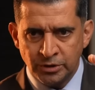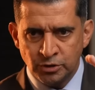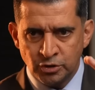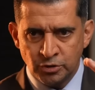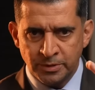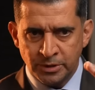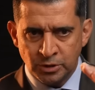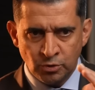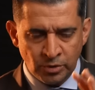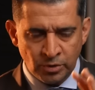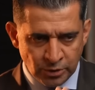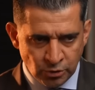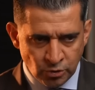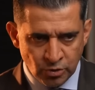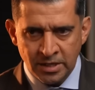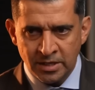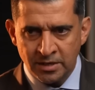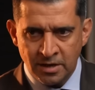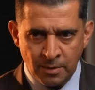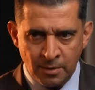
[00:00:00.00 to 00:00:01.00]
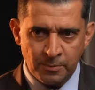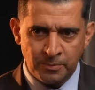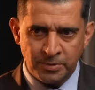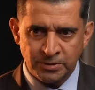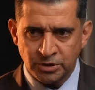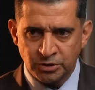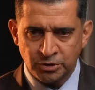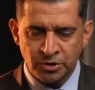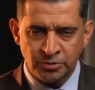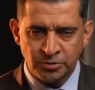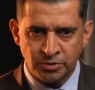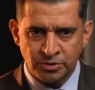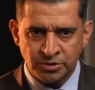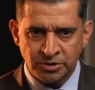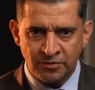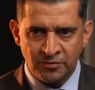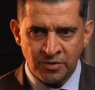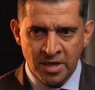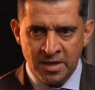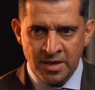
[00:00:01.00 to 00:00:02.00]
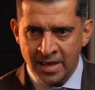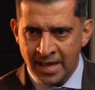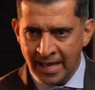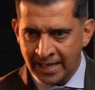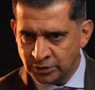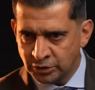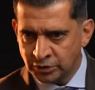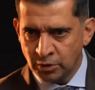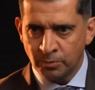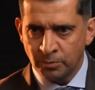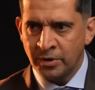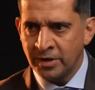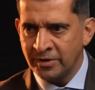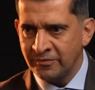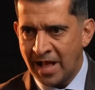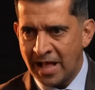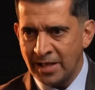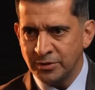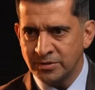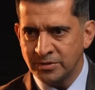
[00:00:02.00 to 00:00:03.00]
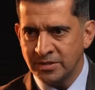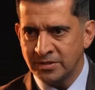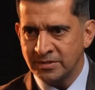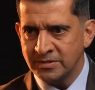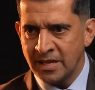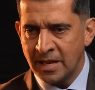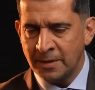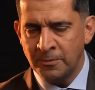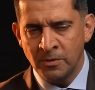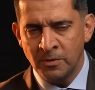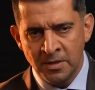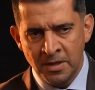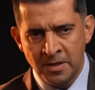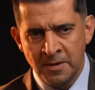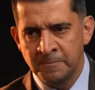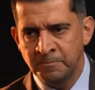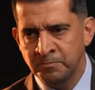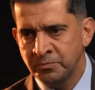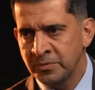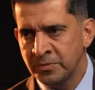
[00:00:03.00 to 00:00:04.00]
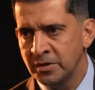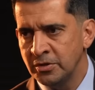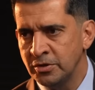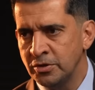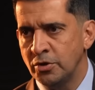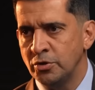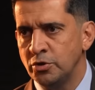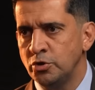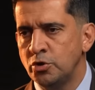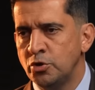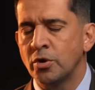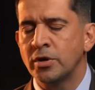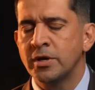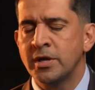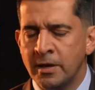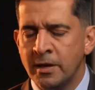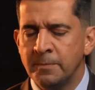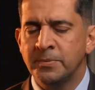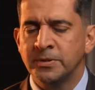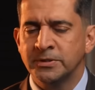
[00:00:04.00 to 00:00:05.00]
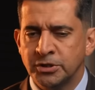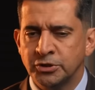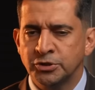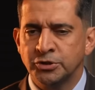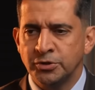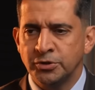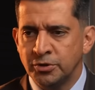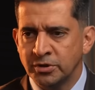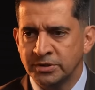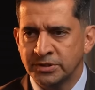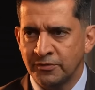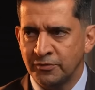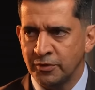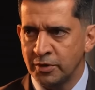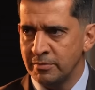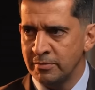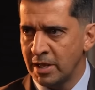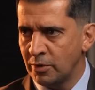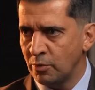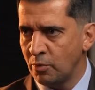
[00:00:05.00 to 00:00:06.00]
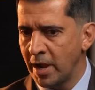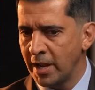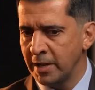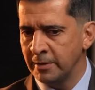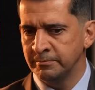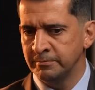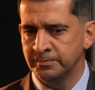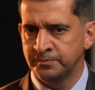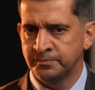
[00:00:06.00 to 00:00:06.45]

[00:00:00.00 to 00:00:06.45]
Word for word: need to be doing, and you can come and position yourself mm-hmm. and still bring value to the table, you're going to position yourself in a better way.